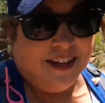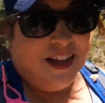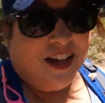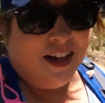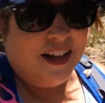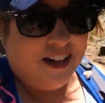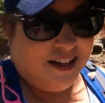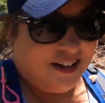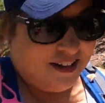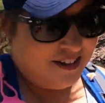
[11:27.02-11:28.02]

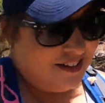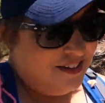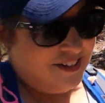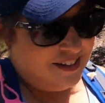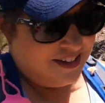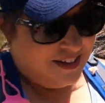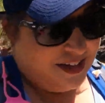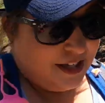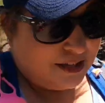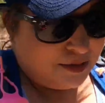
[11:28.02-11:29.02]
Oh,
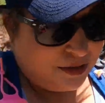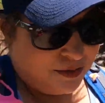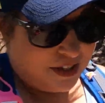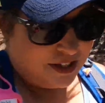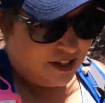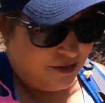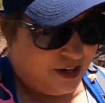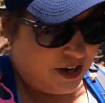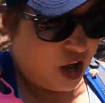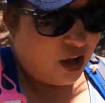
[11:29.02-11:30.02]
it's been a really good
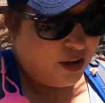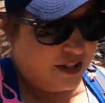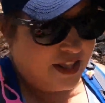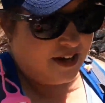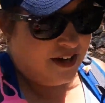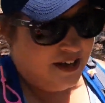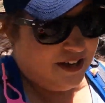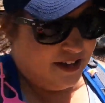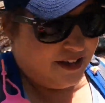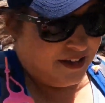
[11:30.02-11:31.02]
one. Oh, and then,
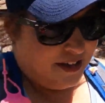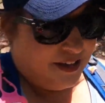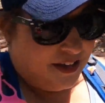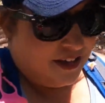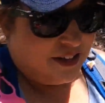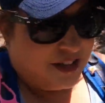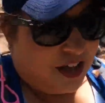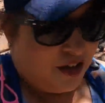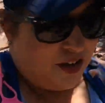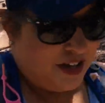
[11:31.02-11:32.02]

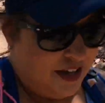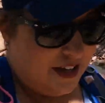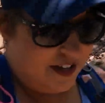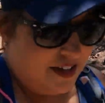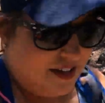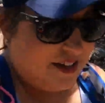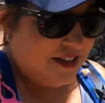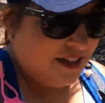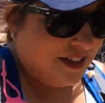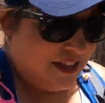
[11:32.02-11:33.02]
so
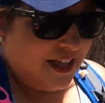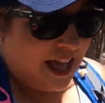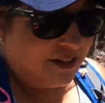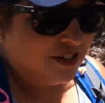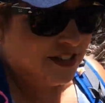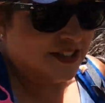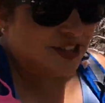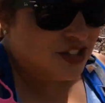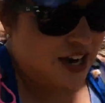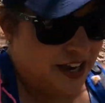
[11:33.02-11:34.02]
after
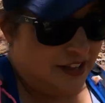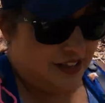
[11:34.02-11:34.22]
this trail,